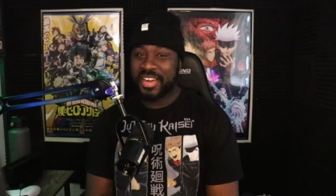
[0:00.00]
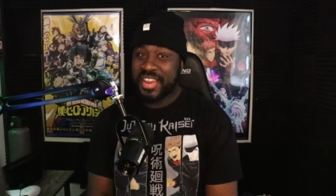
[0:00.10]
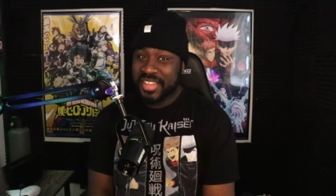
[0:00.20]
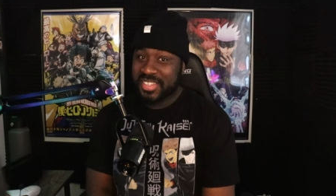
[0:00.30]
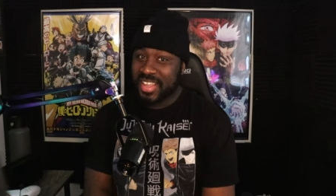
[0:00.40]

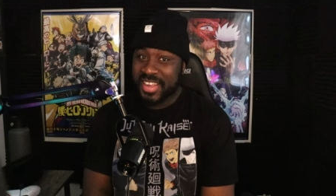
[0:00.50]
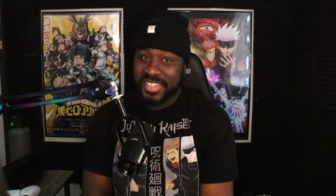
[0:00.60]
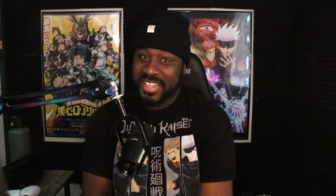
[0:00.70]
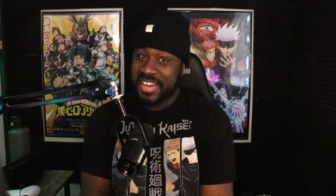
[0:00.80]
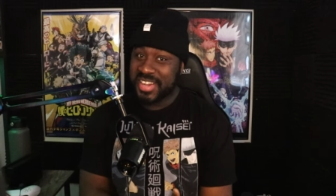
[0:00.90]
And this, like
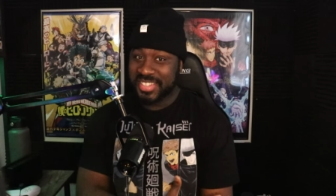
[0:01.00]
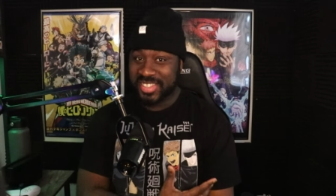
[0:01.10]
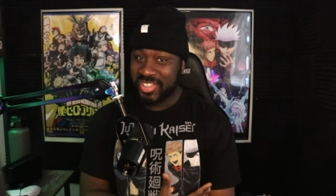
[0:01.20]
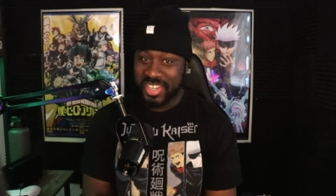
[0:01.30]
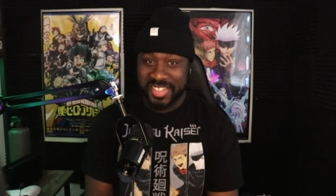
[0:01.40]
I said,
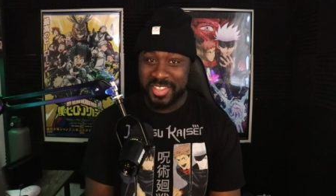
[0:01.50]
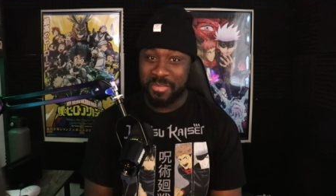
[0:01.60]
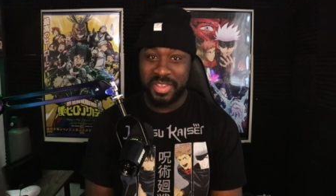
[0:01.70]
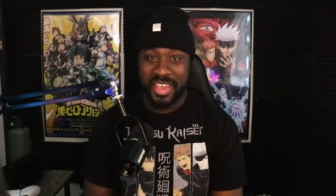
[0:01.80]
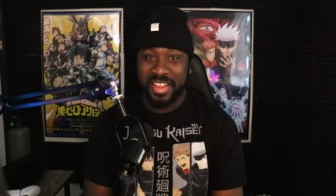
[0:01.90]
this is just
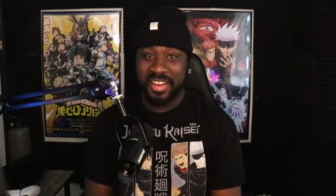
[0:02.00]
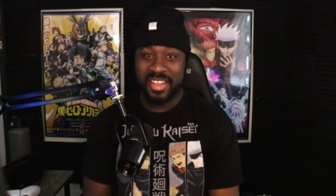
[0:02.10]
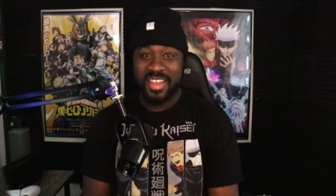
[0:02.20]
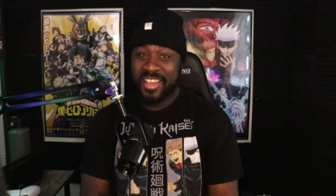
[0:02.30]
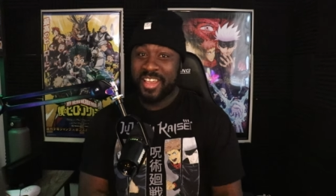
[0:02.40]
the
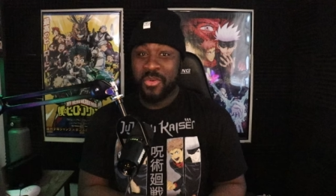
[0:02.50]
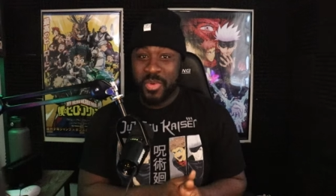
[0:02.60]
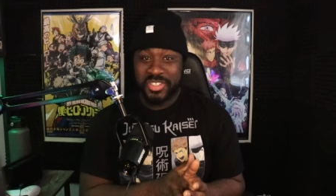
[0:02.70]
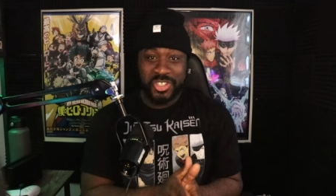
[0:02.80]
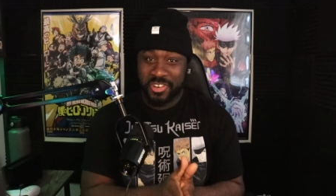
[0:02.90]
beginning.
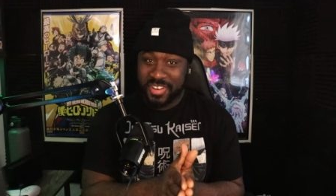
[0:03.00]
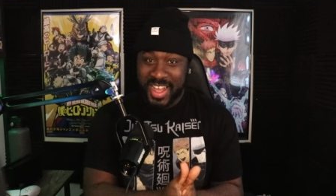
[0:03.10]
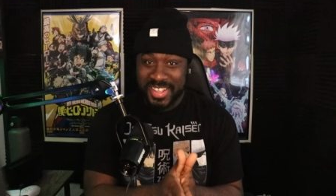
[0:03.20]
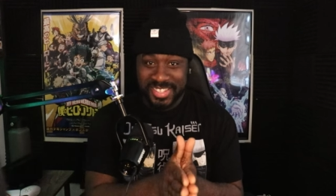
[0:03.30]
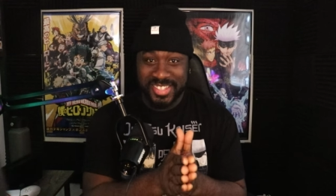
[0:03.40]
And with your
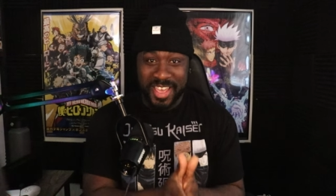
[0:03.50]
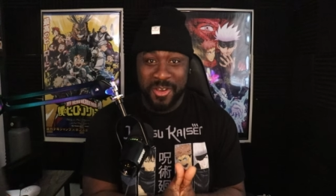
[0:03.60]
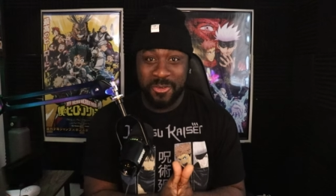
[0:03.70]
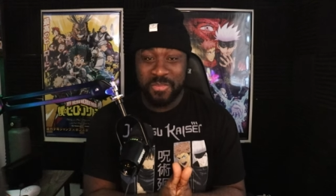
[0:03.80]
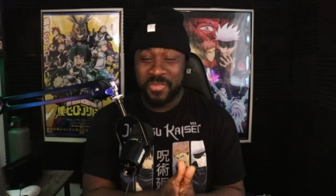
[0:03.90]
guys'
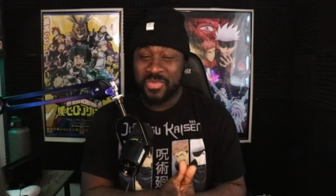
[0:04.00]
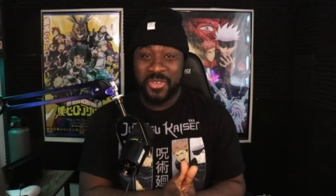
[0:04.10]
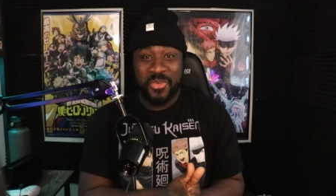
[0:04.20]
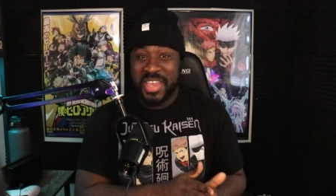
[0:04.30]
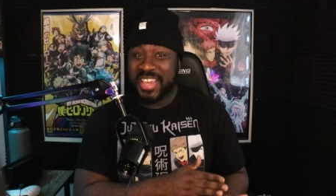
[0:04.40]
help,
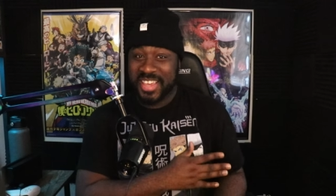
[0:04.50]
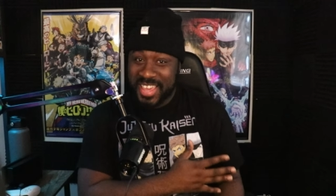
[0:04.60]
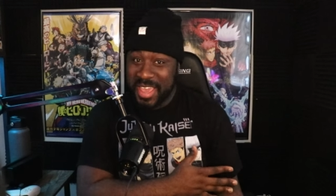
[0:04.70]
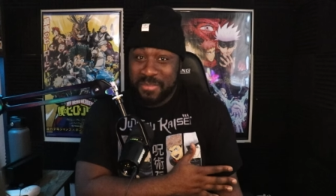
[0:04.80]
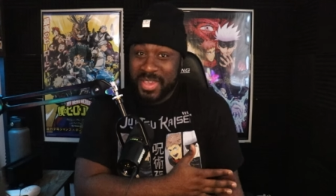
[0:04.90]
we can
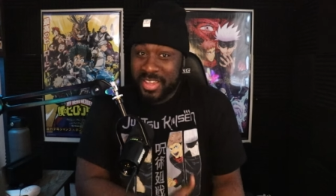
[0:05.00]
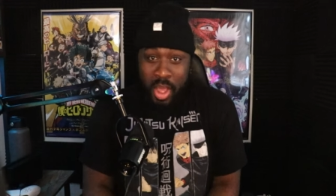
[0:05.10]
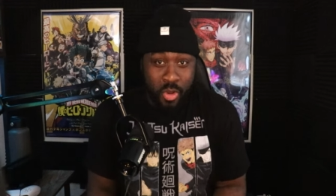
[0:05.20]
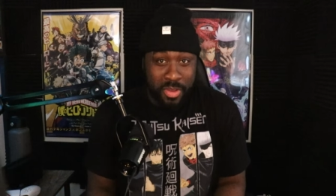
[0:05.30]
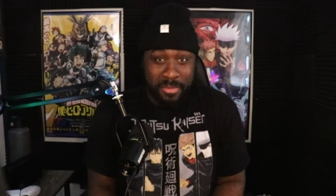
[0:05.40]
keep it
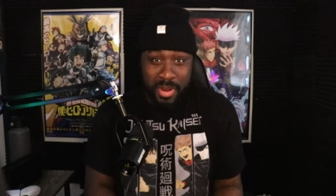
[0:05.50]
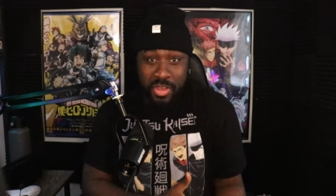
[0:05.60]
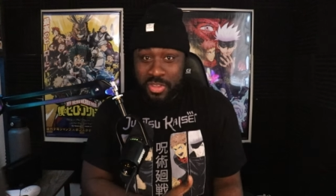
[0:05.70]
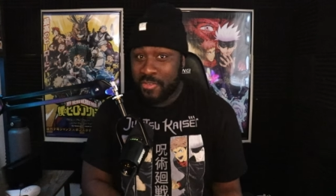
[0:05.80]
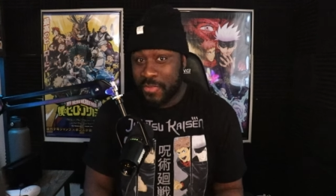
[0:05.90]
going,
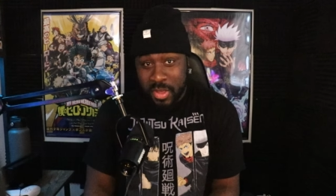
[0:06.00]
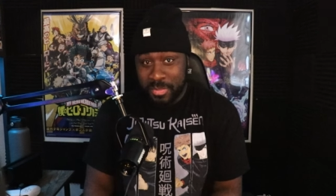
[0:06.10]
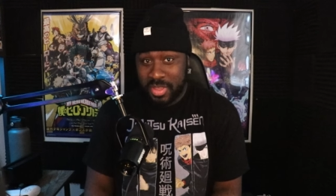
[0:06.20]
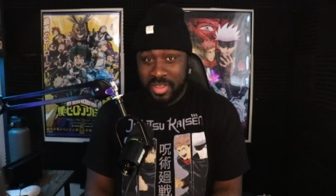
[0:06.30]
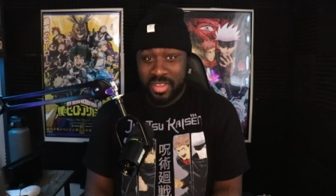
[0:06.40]
bro. You
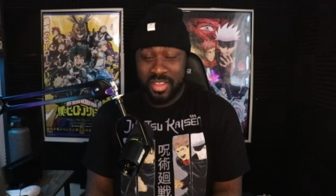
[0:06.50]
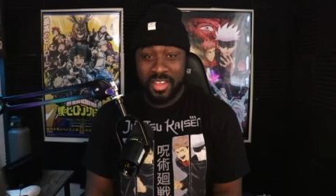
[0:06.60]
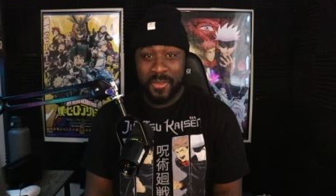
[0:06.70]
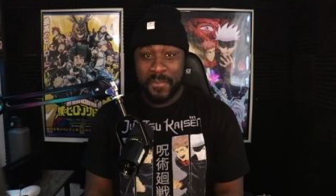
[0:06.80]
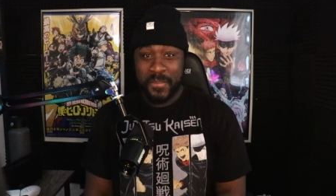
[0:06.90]
feel me?
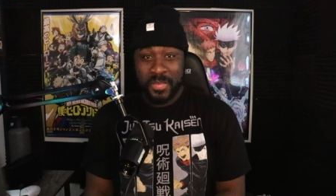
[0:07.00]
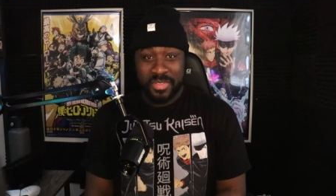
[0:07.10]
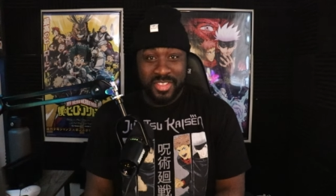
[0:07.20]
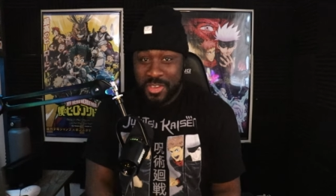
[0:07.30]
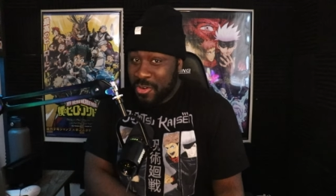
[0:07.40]

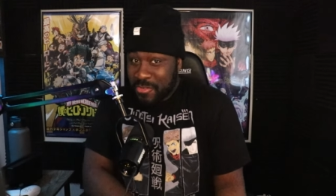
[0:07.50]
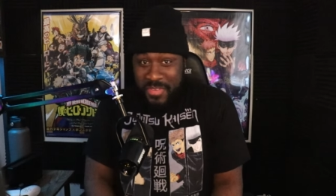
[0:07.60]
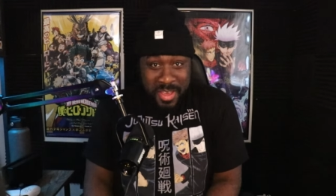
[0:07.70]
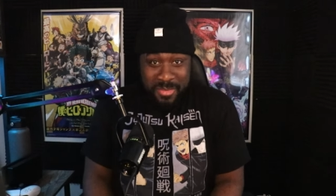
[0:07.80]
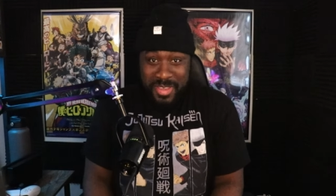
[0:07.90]
You
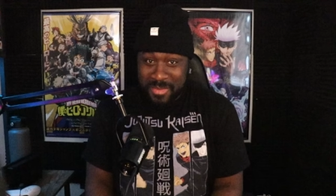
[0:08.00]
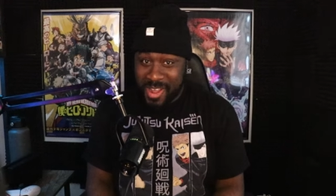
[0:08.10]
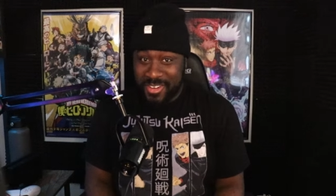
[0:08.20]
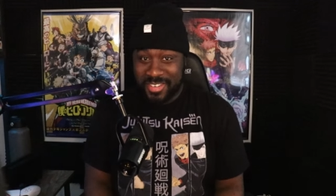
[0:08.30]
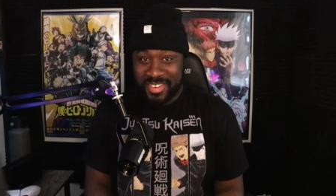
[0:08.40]
feel me,
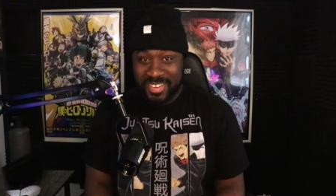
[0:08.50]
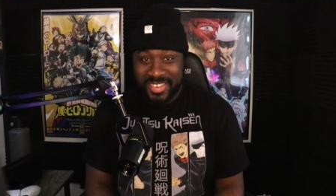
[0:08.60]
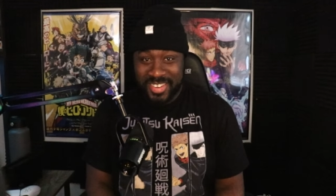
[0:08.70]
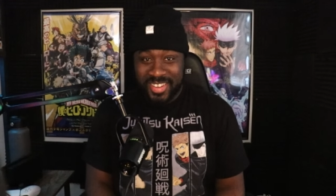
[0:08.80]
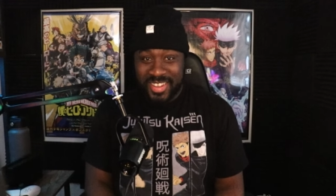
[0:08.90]
bro?
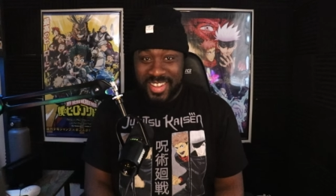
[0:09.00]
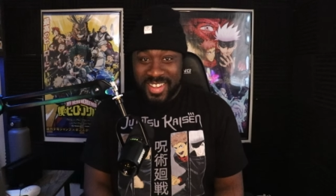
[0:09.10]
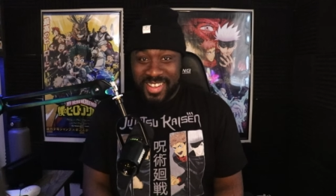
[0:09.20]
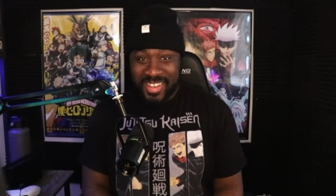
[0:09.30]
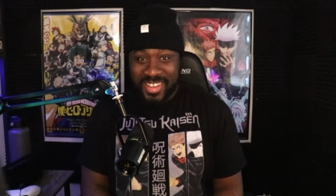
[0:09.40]

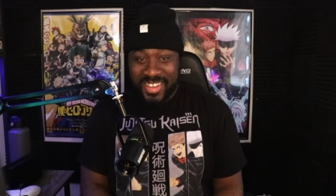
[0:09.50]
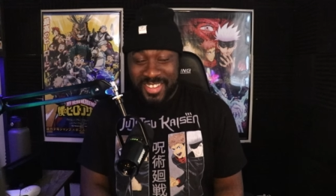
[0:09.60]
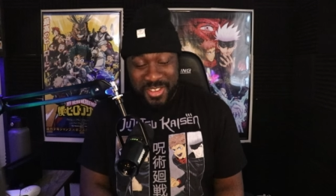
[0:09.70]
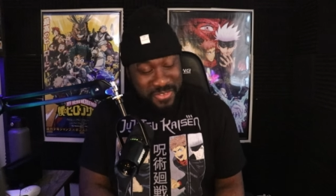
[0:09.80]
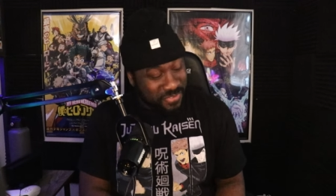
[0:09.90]

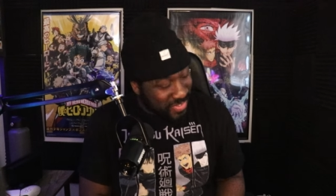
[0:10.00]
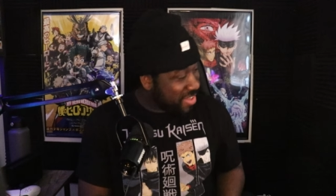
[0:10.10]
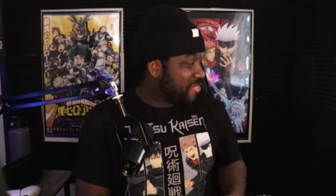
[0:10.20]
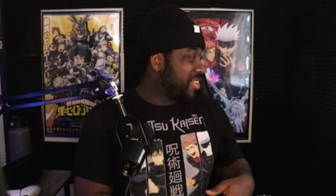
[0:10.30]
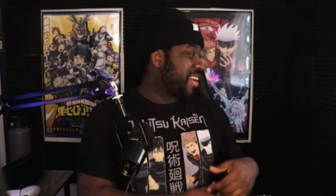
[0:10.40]
You
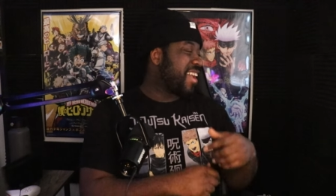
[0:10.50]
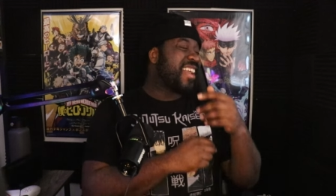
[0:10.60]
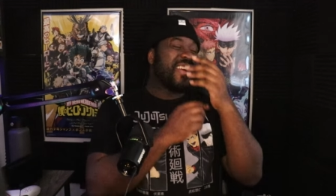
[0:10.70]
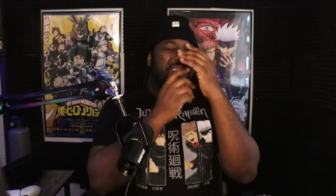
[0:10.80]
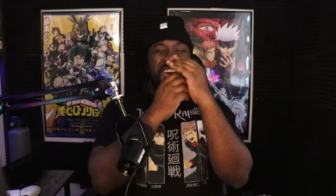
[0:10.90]
feel me?
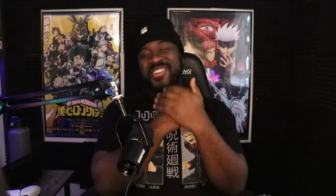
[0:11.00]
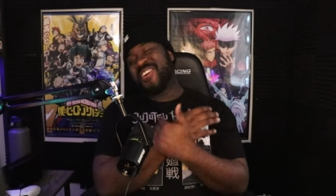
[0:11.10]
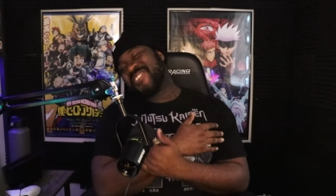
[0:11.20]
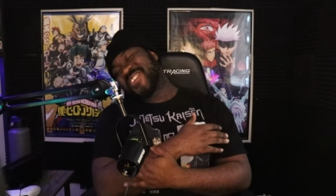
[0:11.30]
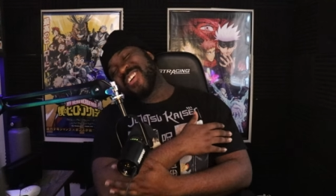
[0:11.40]
Hey, hold
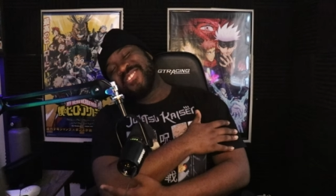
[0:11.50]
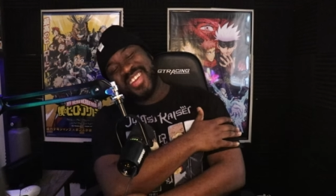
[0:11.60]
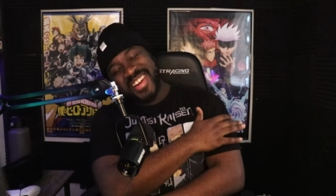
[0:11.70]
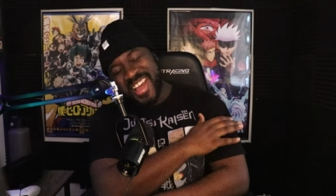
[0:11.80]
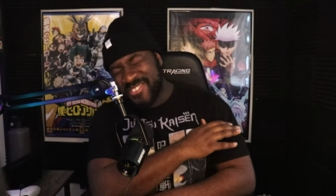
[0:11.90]
on, bro, man.